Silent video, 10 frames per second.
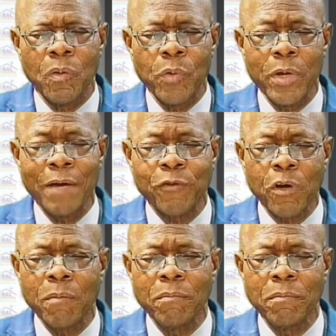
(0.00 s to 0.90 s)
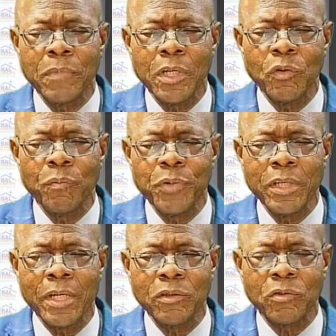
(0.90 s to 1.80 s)
We have come in
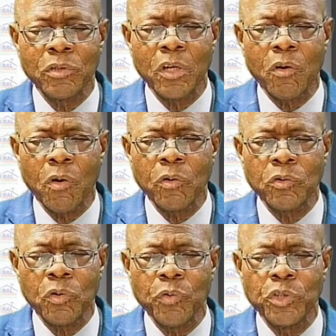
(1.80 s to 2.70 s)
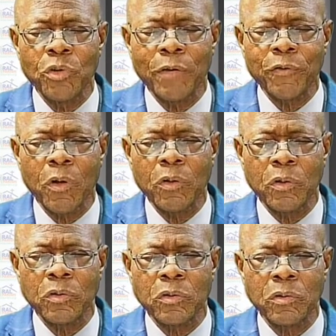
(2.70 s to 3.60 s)
obedience to the call to which you have called us.